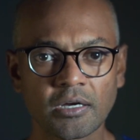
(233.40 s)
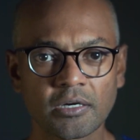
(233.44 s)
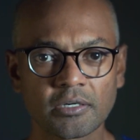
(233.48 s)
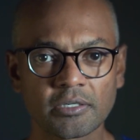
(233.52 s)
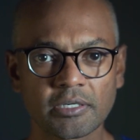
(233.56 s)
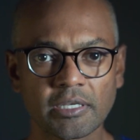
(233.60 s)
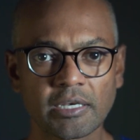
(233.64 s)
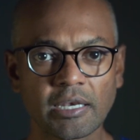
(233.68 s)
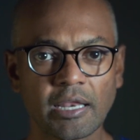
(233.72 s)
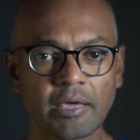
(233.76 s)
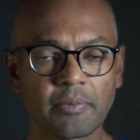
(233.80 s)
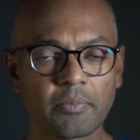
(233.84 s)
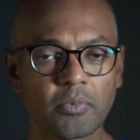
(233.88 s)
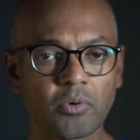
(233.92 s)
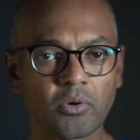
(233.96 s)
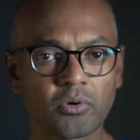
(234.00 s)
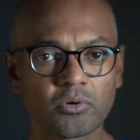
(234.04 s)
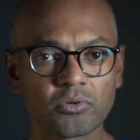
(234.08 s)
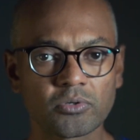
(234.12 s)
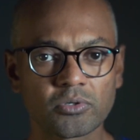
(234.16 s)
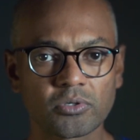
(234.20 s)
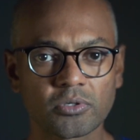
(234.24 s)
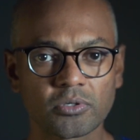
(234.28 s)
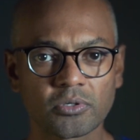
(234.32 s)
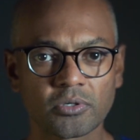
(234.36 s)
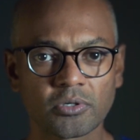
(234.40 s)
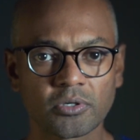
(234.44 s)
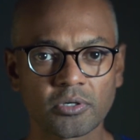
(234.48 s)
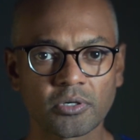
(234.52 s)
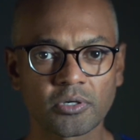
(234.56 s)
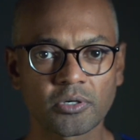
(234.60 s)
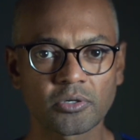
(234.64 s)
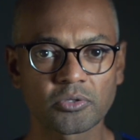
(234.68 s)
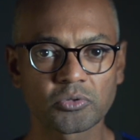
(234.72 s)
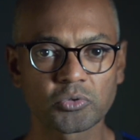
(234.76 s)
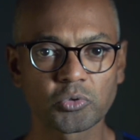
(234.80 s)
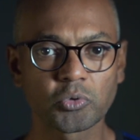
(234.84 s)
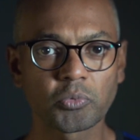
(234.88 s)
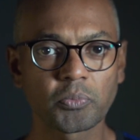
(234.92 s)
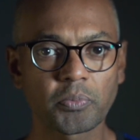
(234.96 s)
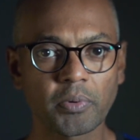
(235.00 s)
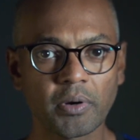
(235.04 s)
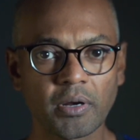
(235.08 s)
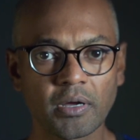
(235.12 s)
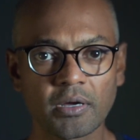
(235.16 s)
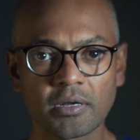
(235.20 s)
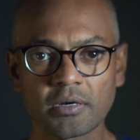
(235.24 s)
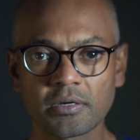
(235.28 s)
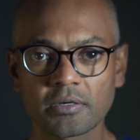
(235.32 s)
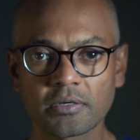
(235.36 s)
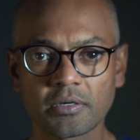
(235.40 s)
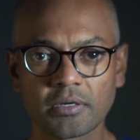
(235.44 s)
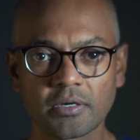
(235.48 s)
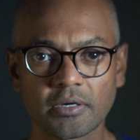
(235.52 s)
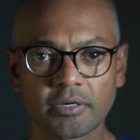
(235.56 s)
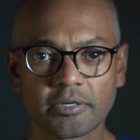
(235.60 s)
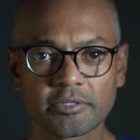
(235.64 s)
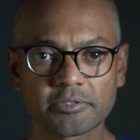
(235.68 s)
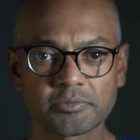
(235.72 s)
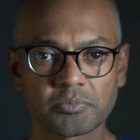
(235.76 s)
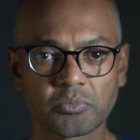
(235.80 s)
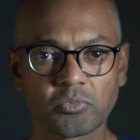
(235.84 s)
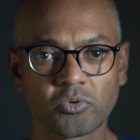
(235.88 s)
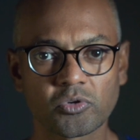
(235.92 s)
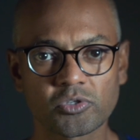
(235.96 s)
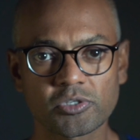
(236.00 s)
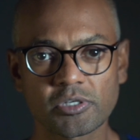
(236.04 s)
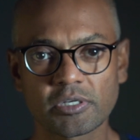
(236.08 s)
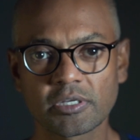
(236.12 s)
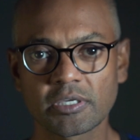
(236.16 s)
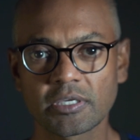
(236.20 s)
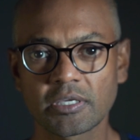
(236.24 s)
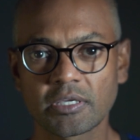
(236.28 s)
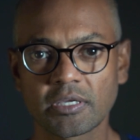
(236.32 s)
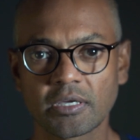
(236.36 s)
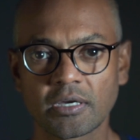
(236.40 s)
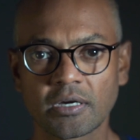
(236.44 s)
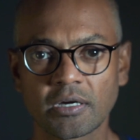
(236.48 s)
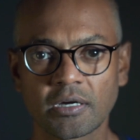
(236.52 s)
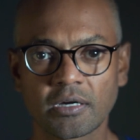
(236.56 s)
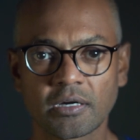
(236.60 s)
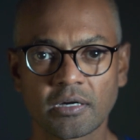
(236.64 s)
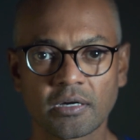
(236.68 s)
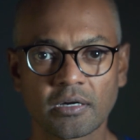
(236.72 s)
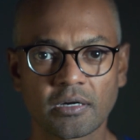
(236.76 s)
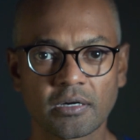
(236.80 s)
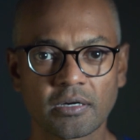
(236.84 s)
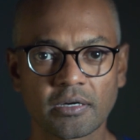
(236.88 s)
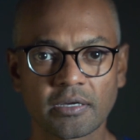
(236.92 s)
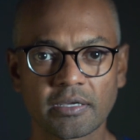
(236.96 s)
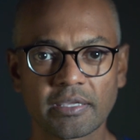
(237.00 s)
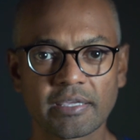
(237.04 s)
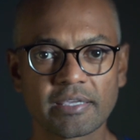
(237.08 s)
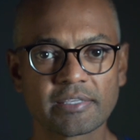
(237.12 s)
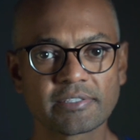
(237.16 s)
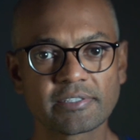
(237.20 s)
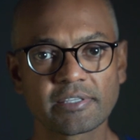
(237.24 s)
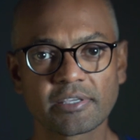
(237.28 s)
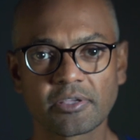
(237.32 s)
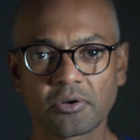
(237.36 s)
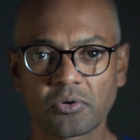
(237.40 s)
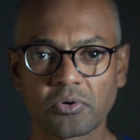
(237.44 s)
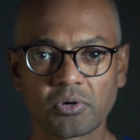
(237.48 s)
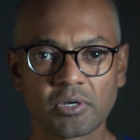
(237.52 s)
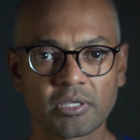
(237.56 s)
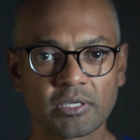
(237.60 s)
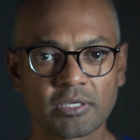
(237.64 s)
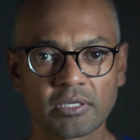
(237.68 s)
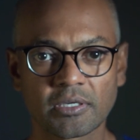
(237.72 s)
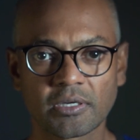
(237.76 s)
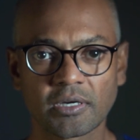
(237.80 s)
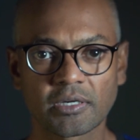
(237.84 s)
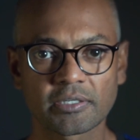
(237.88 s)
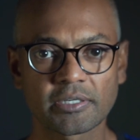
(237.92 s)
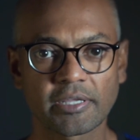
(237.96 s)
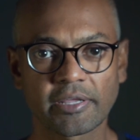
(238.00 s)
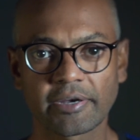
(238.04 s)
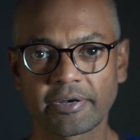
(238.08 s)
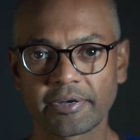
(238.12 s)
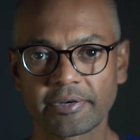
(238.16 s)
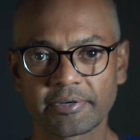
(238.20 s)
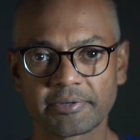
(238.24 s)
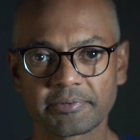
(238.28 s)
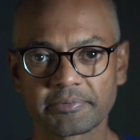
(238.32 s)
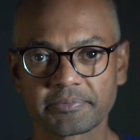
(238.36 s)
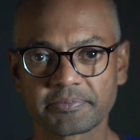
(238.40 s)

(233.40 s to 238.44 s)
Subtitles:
till about Tupran, it's mostly easy rolling terrain.